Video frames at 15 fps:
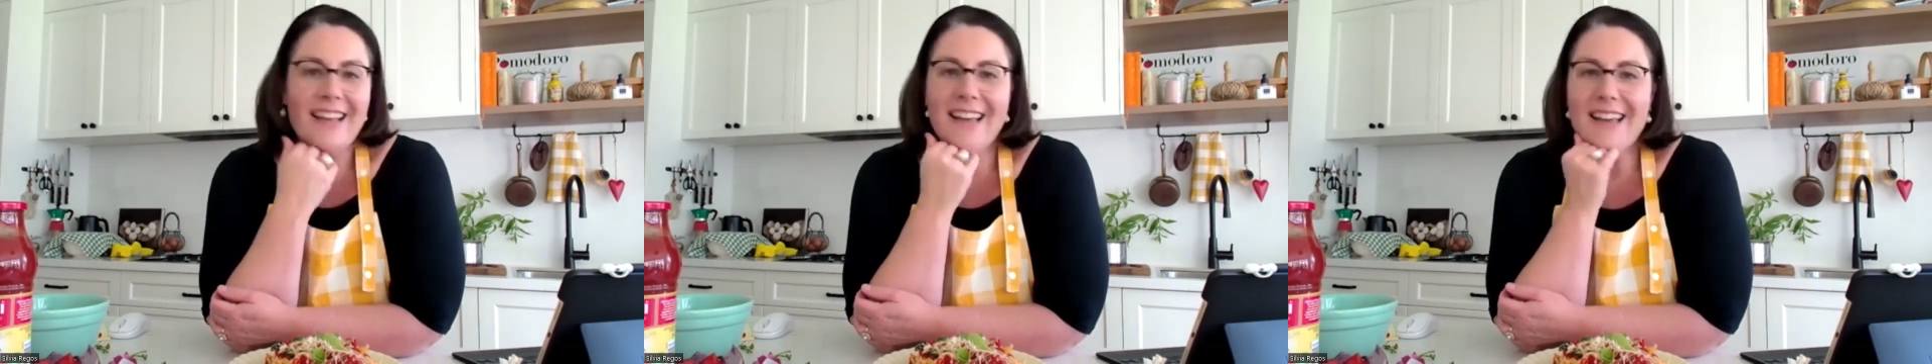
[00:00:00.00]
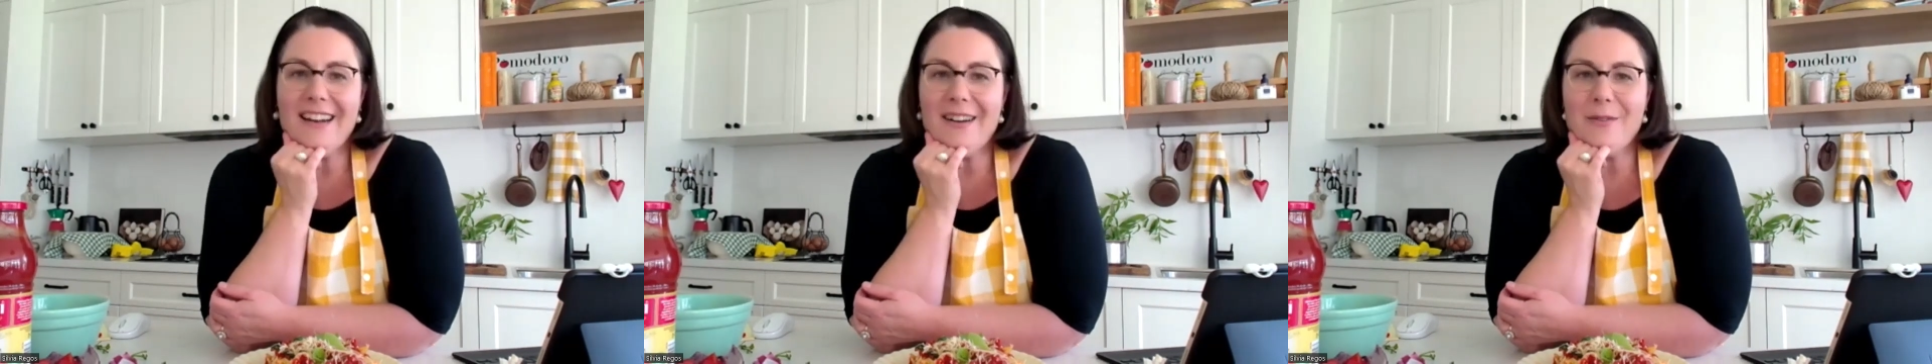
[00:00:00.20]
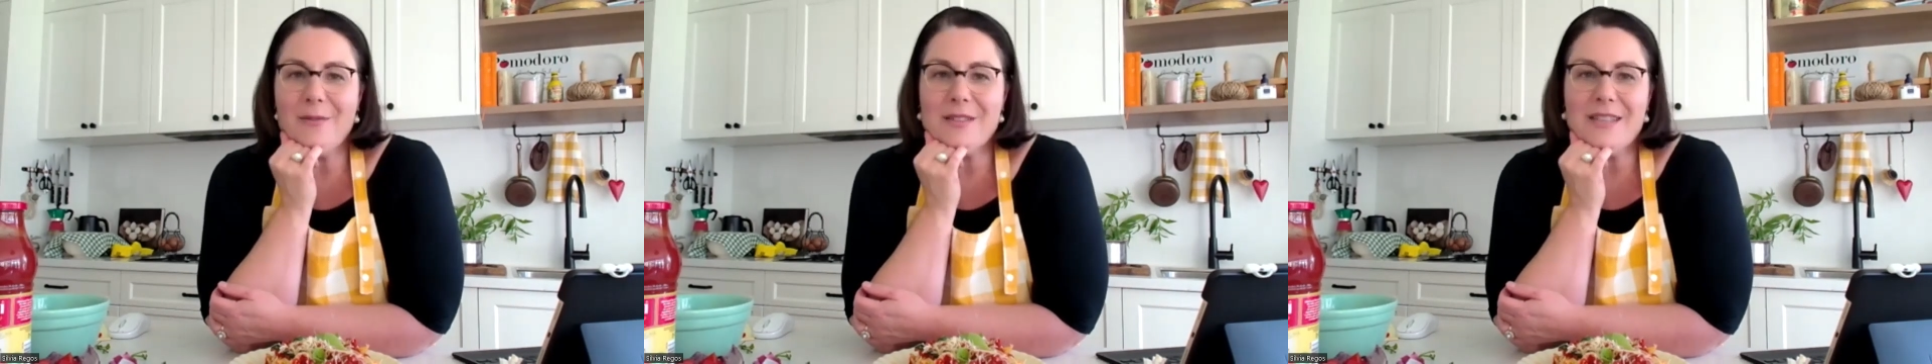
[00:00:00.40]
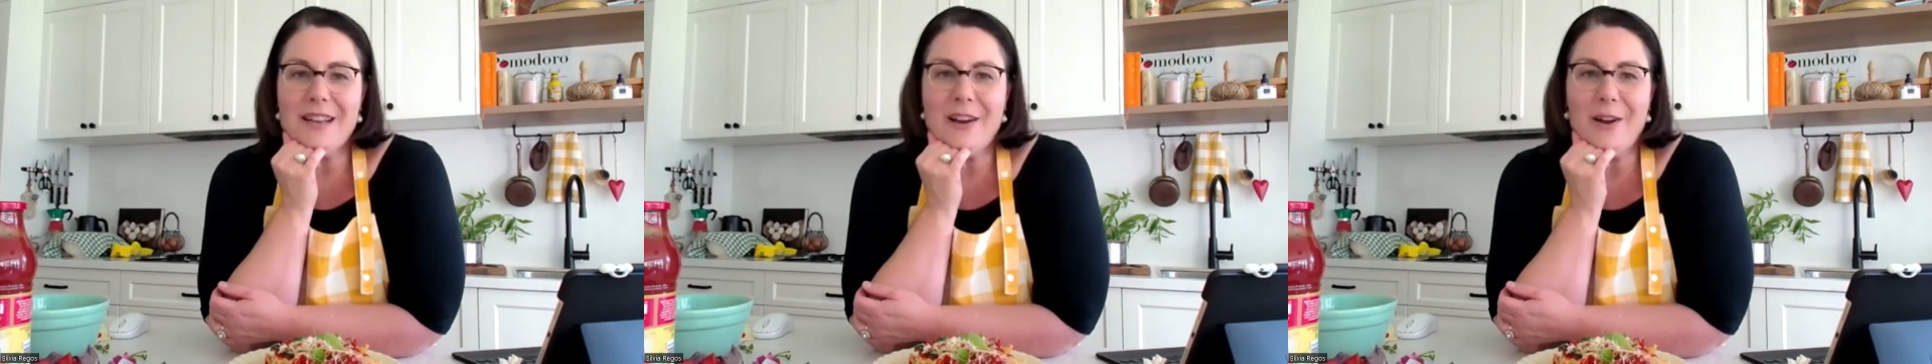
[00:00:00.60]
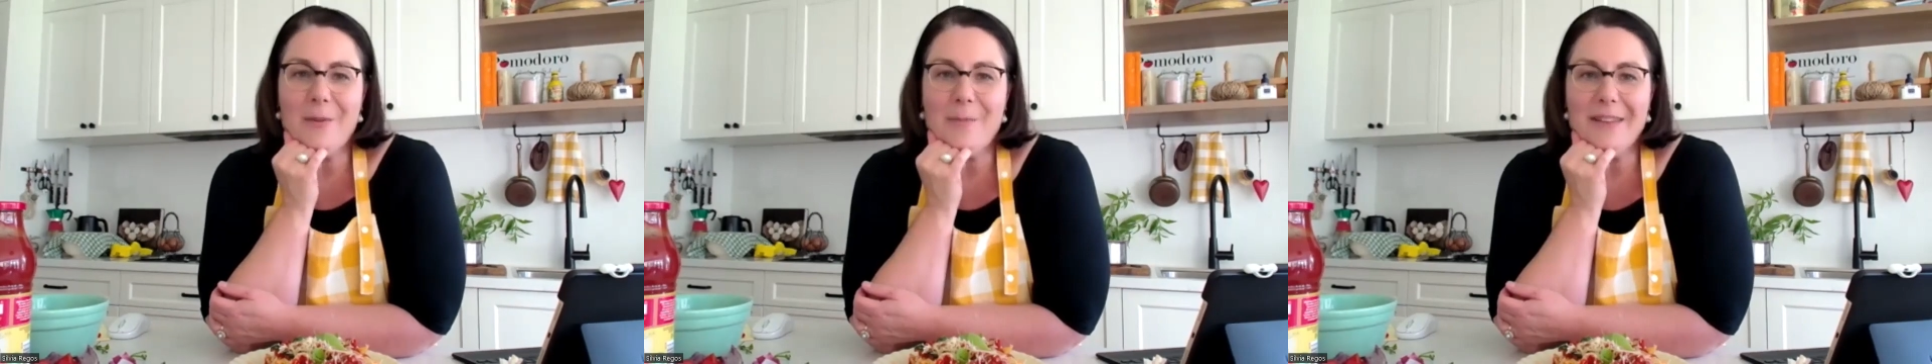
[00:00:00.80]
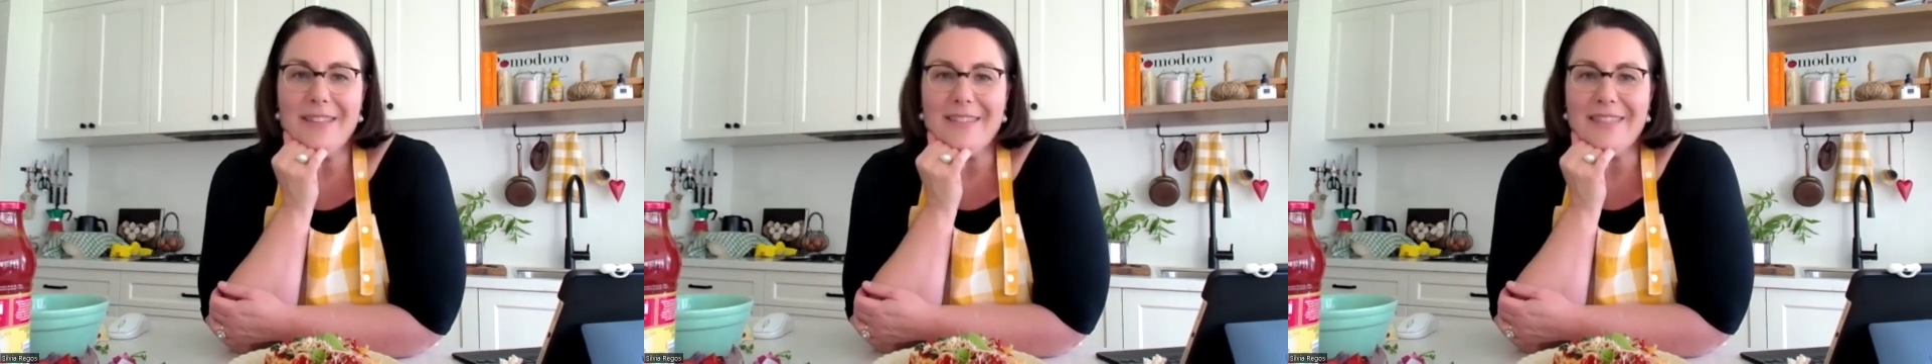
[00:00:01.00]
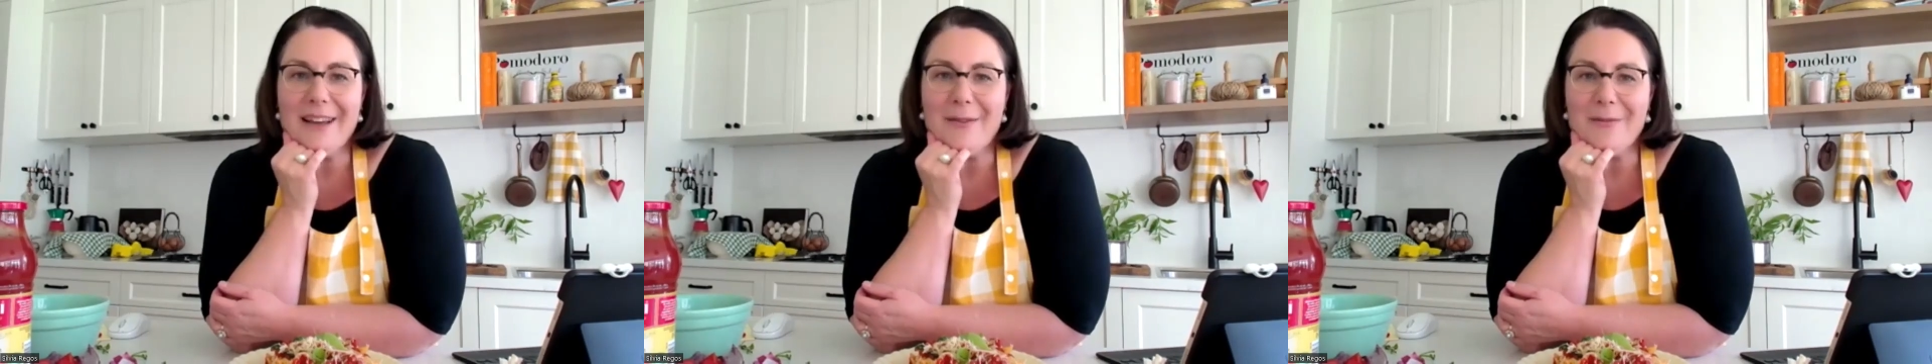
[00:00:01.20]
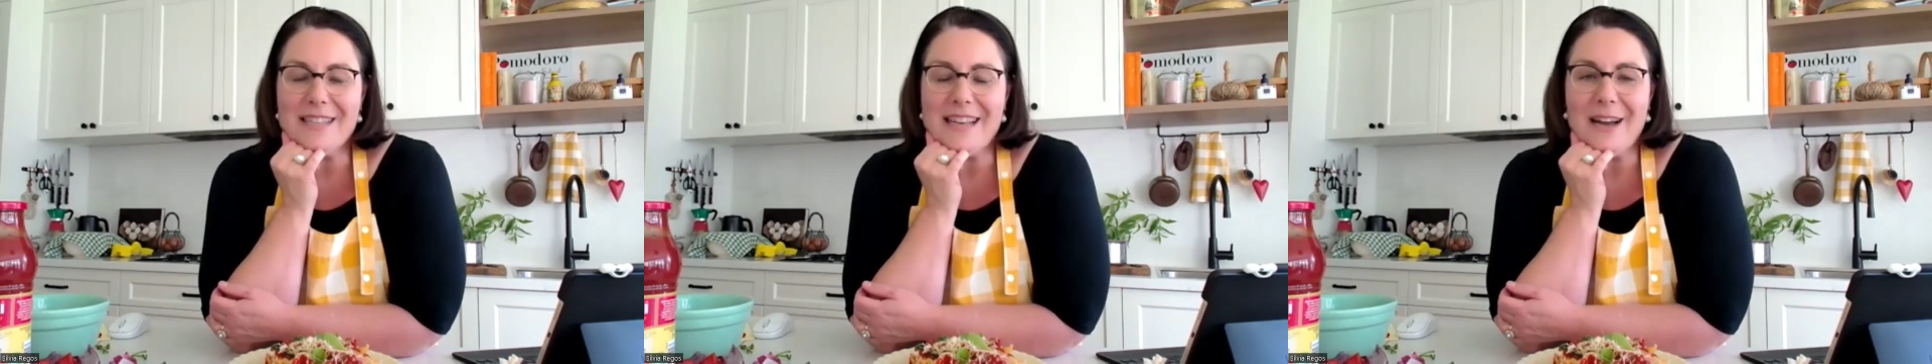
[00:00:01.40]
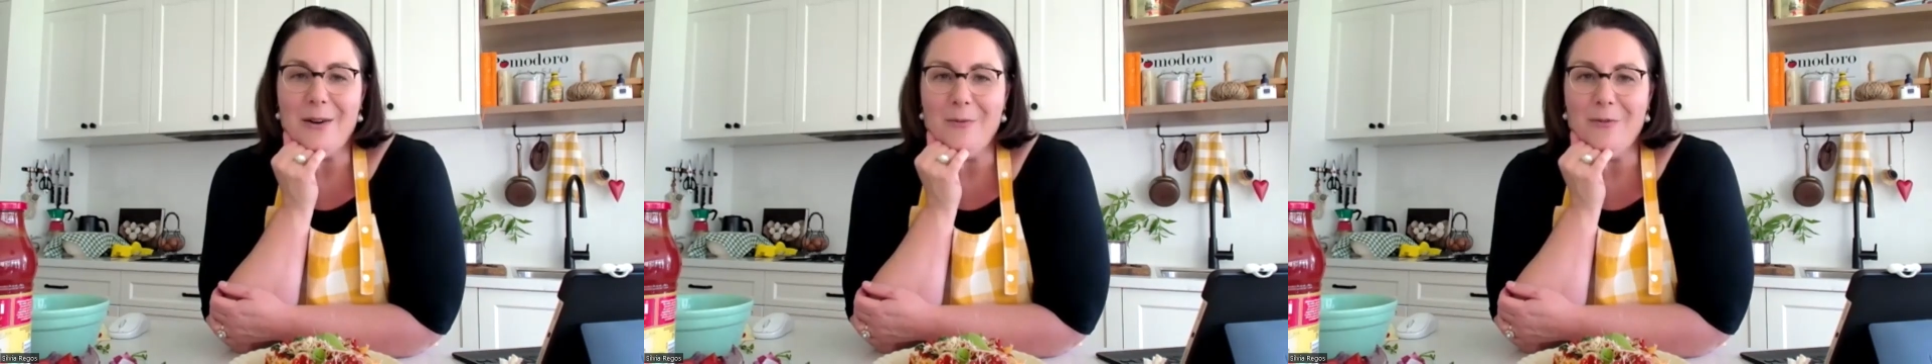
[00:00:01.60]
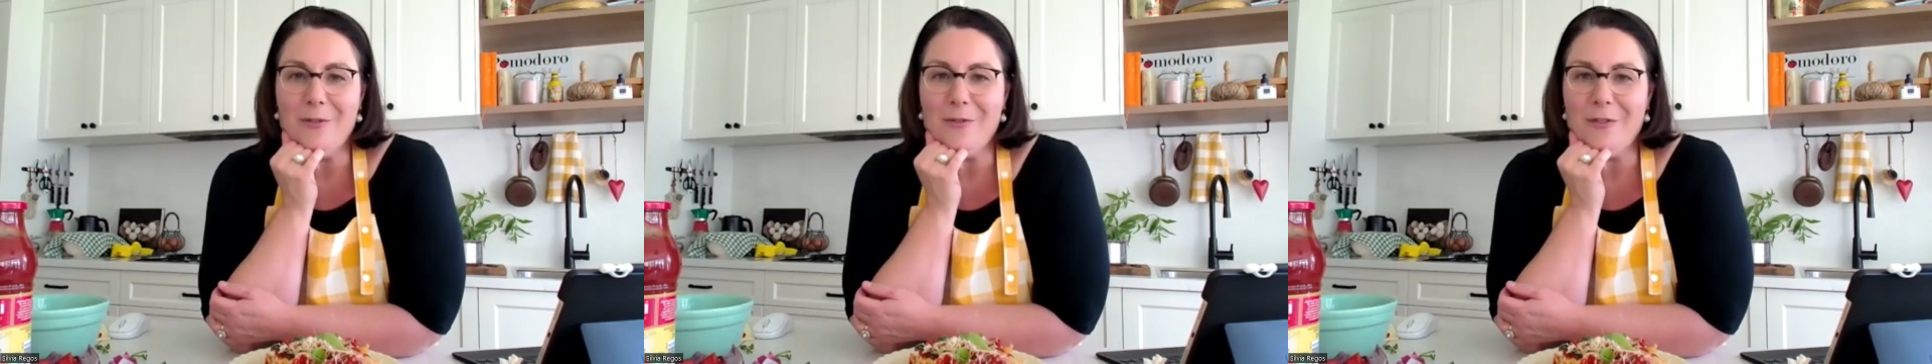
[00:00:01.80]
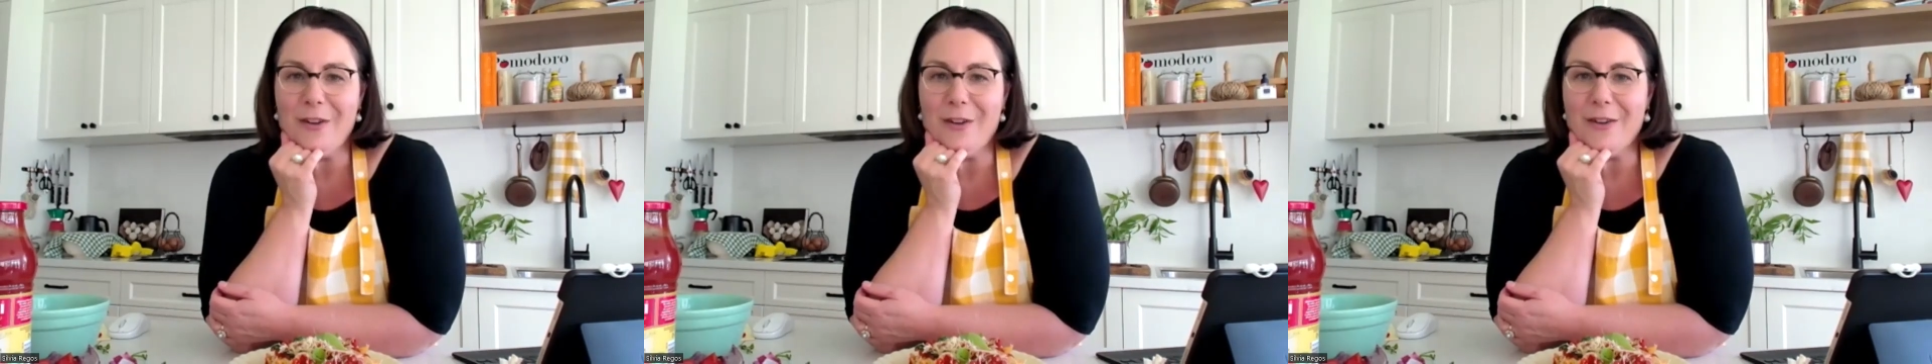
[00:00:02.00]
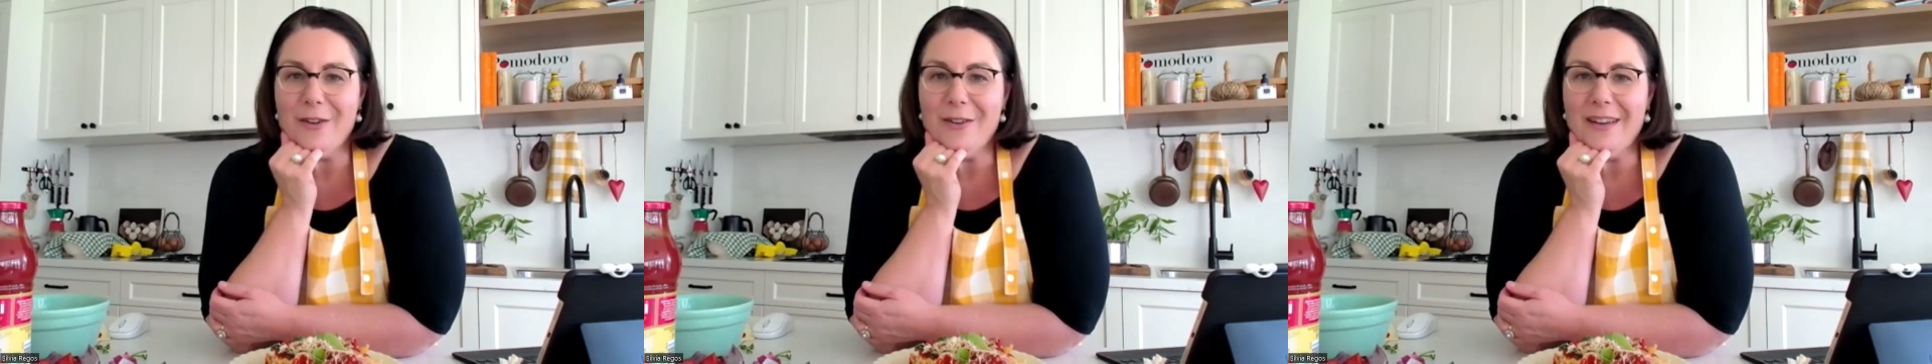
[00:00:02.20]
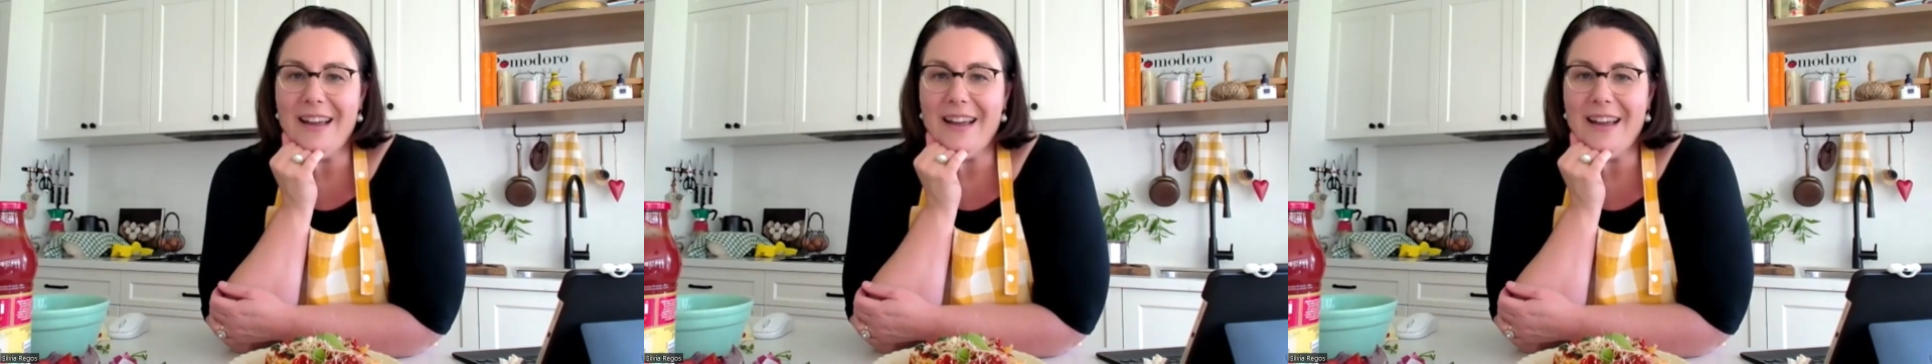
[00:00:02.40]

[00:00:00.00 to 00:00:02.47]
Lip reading: And I was hoping that that was helpful for you.